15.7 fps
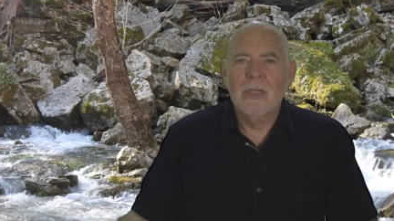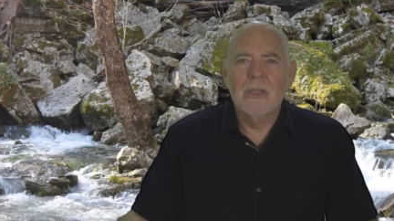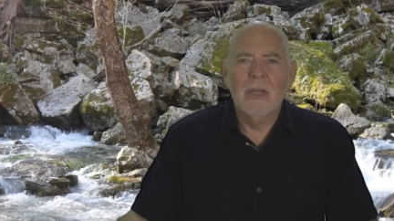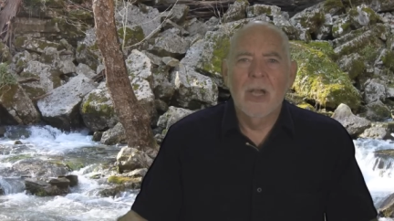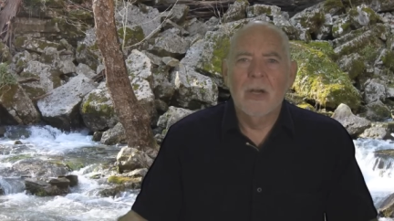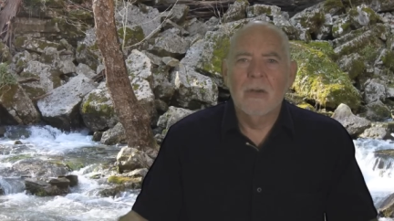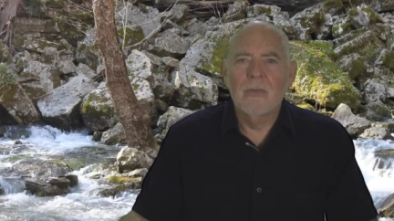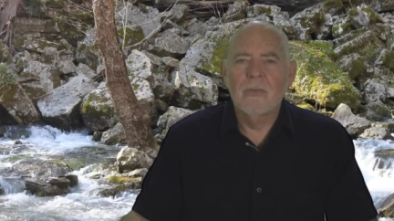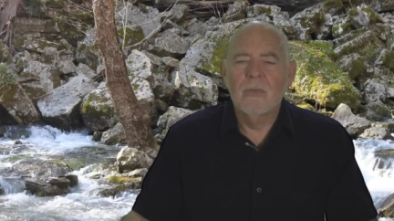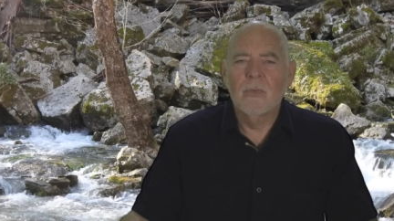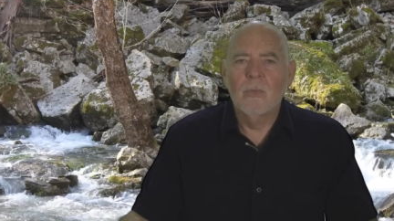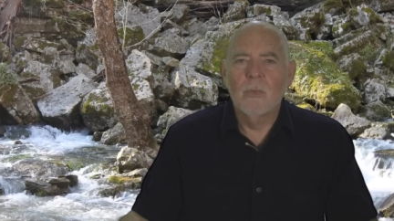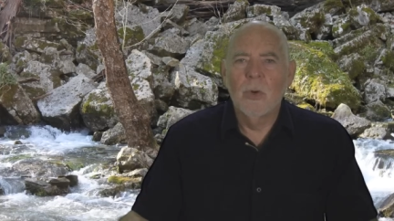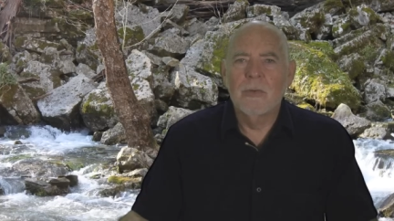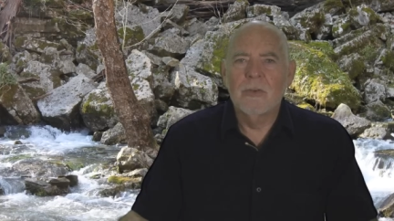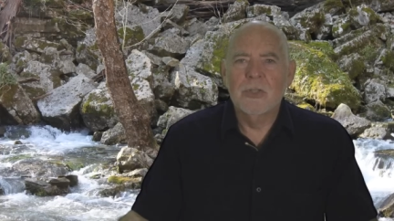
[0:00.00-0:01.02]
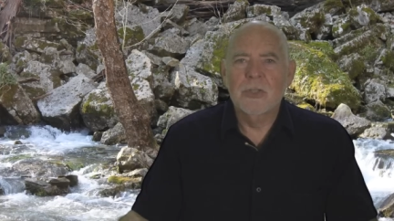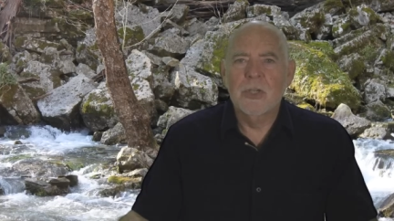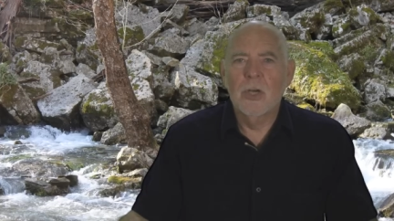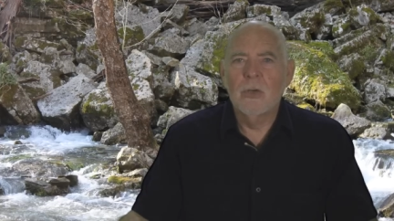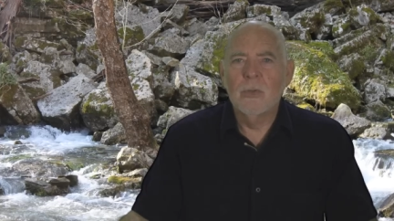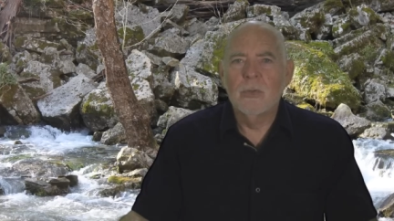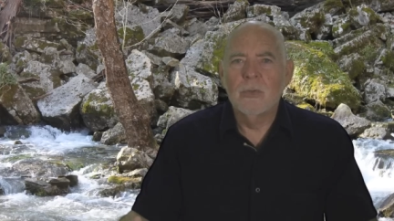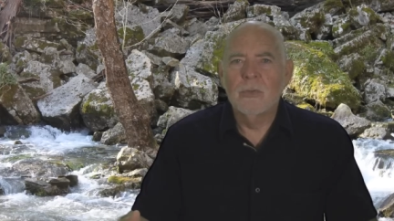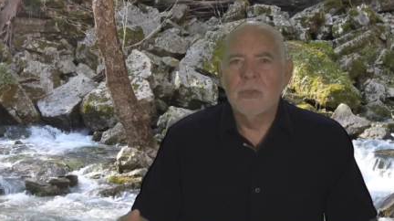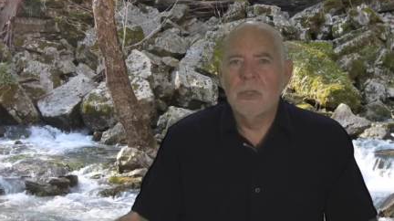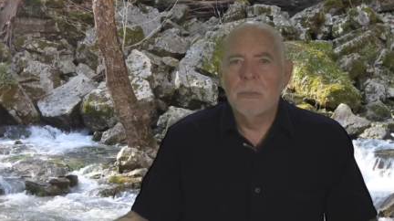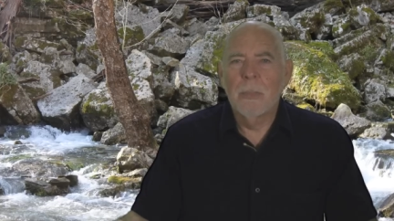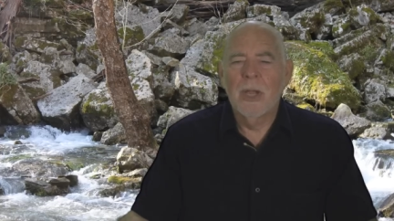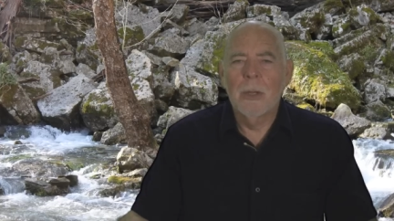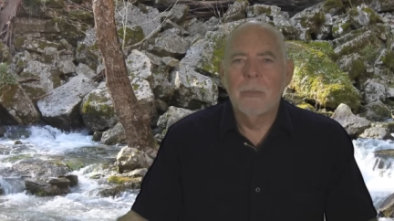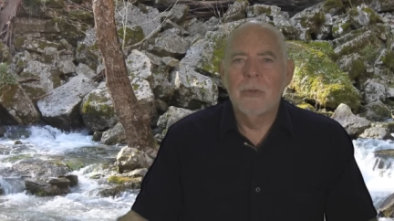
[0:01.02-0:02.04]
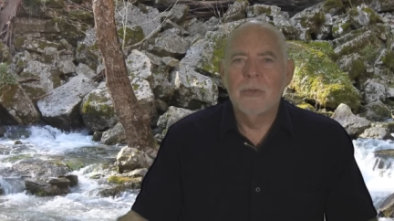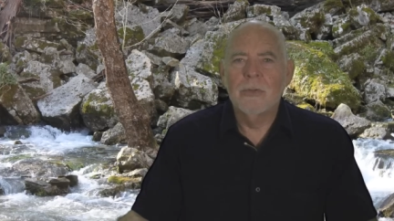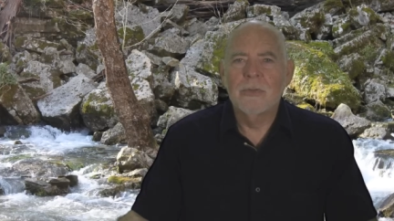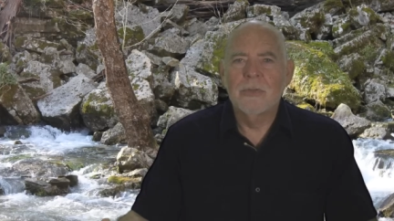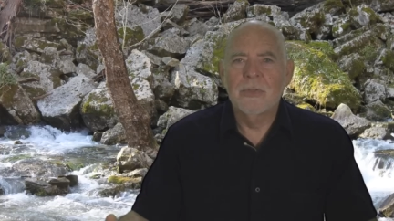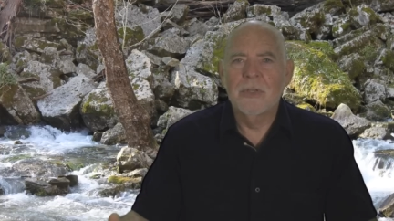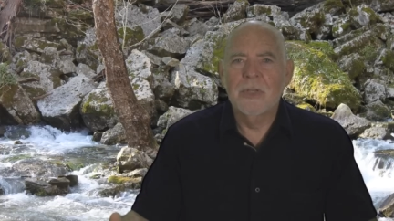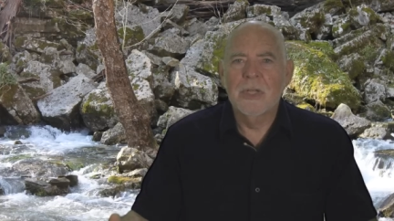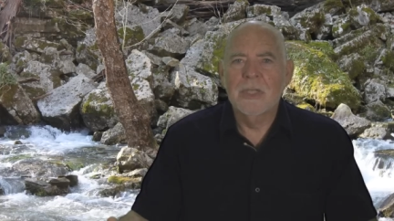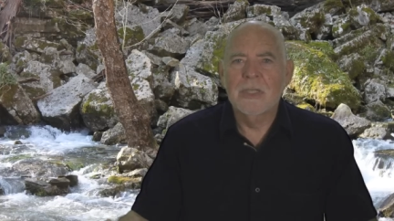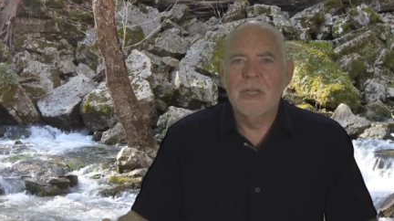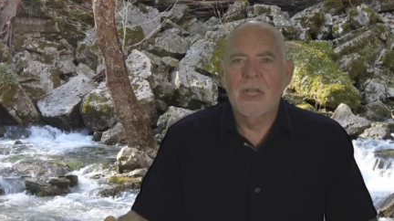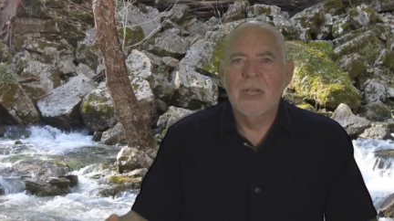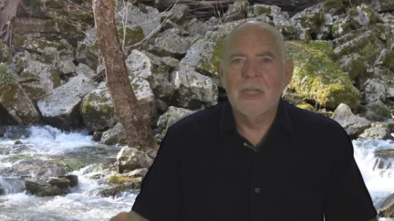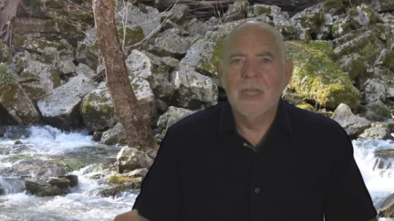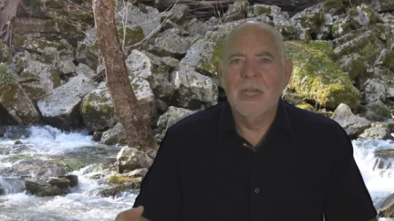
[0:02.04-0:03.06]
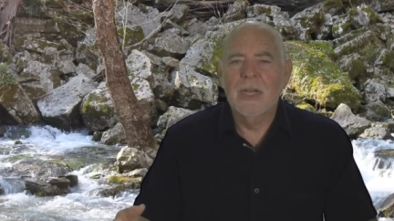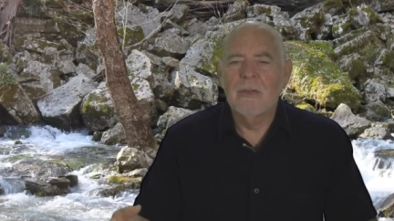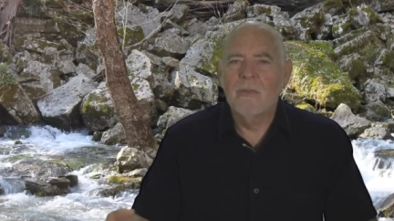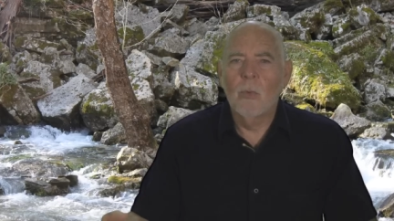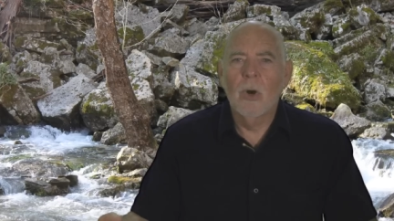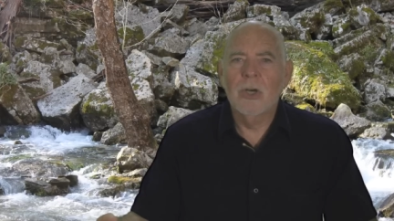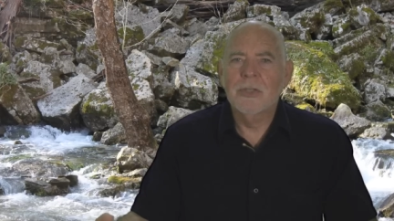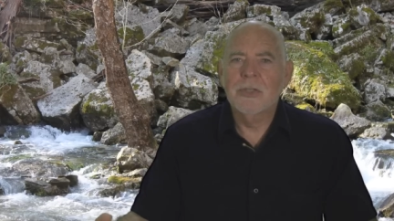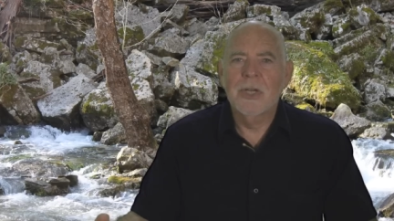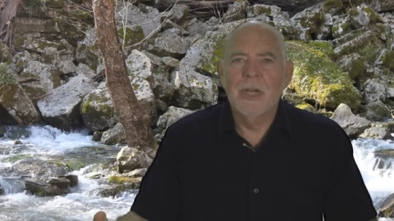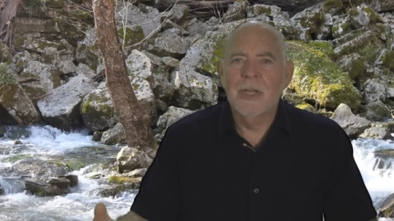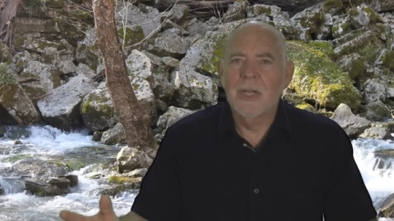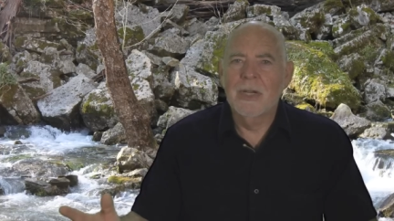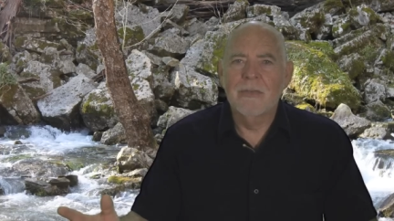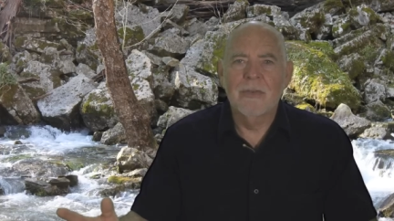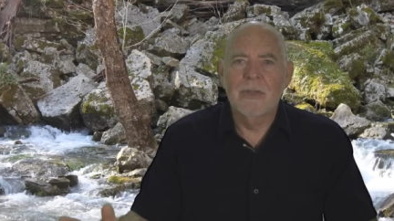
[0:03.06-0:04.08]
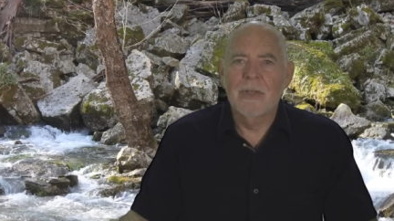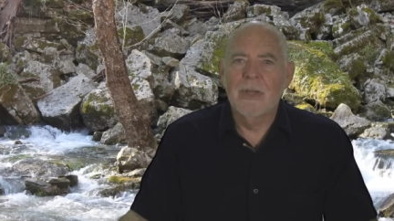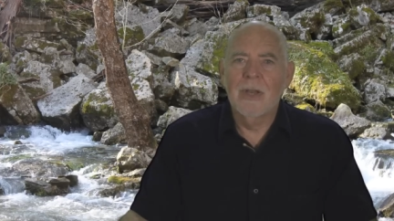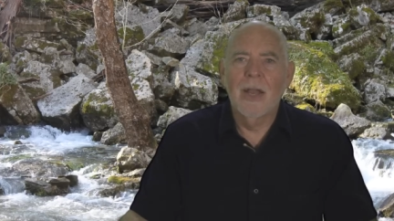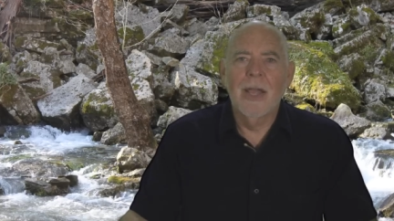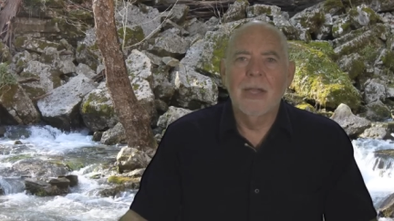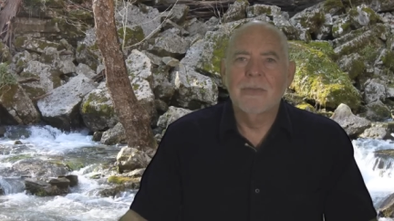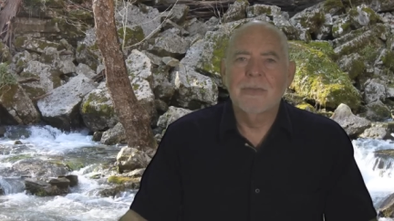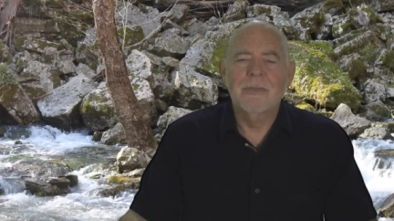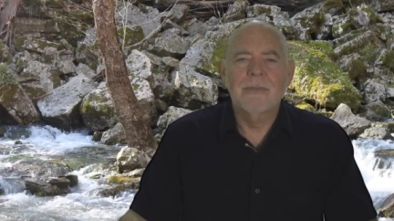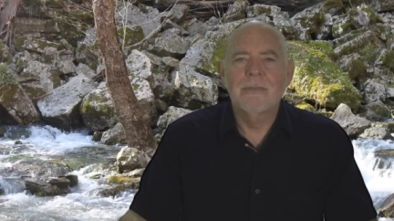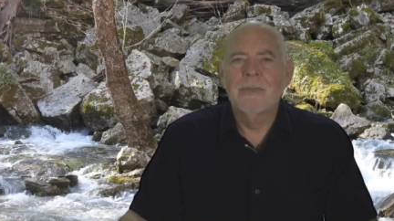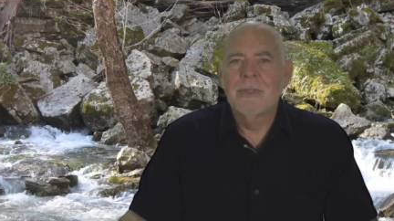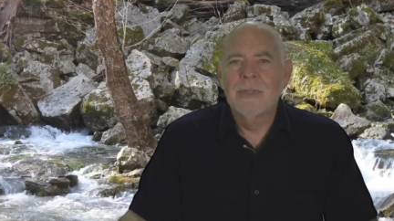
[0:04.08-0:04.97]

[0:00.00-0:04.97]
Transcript: There are a lot of river stones and pebbles and things like that have washed out of there for the last